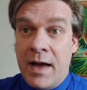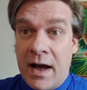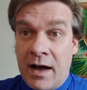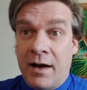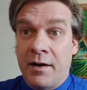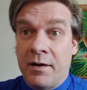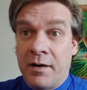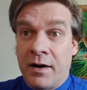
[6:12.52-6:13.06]

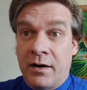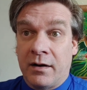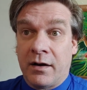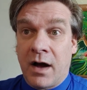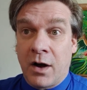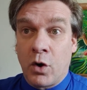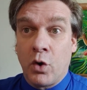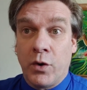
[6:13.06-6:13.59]

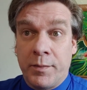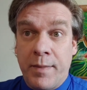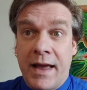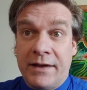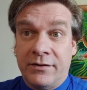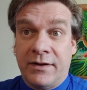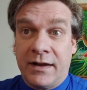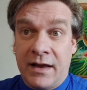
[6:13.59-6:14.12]
a good
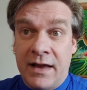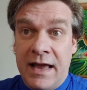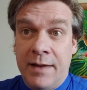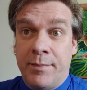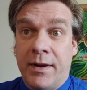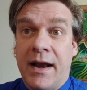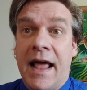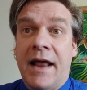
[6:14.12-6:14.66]
base to
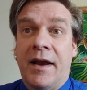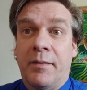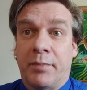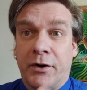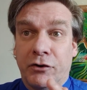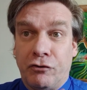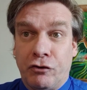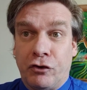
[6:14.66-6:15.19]
keep it and it
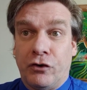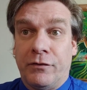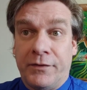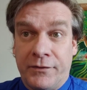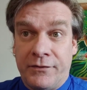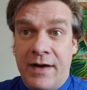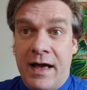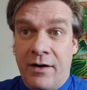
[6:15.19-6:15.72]

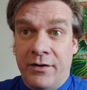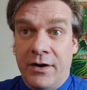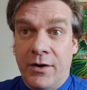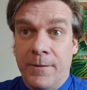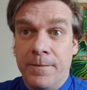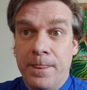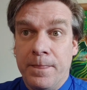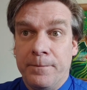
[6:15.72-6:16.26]
preserves
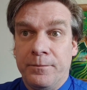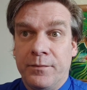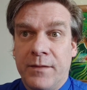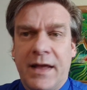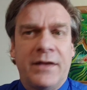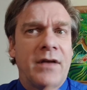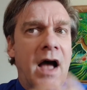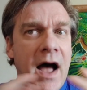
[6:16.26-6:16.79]
value,
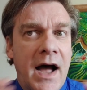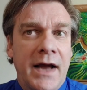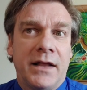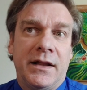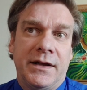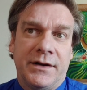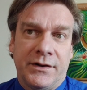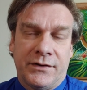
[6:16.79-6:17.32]
is
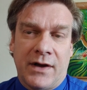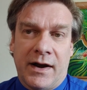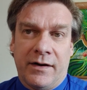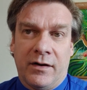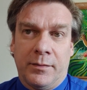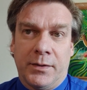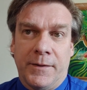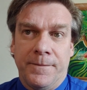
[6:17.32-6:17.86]
highly
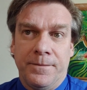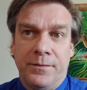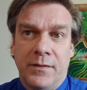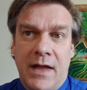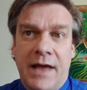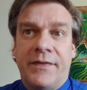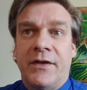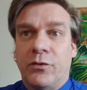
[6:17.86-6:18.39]
desirable.
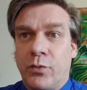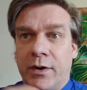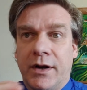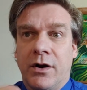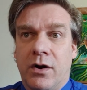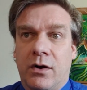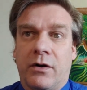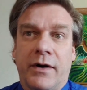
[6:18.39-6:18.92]
And this would
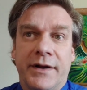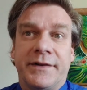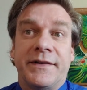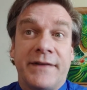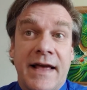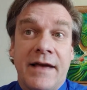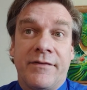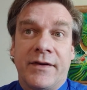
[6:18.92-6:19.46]
encourage
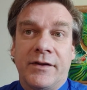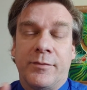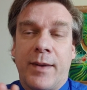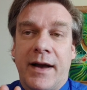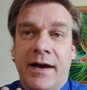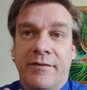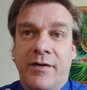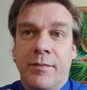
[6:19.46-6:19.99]
savings
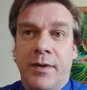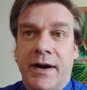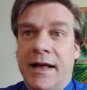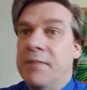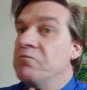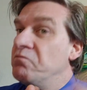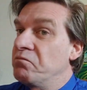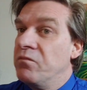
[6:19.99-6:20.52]
by everybody
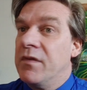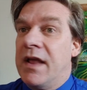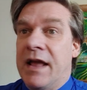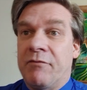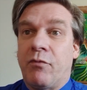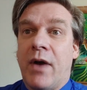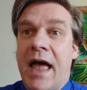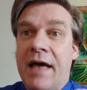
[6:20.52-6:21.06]

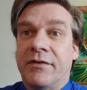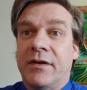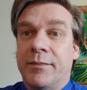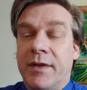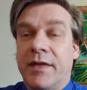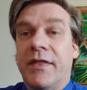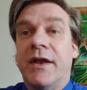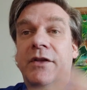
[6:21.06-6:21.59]
if we have
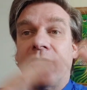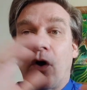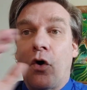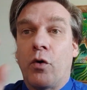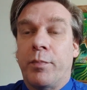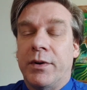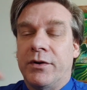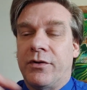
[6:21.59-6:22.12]
something that is
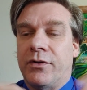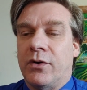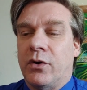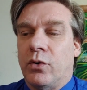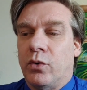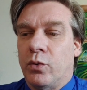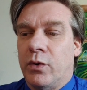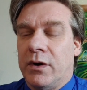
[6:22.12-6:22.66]
open to the
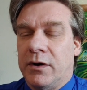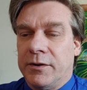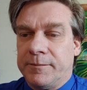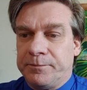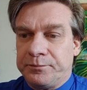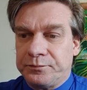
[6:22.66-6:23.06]
whole world.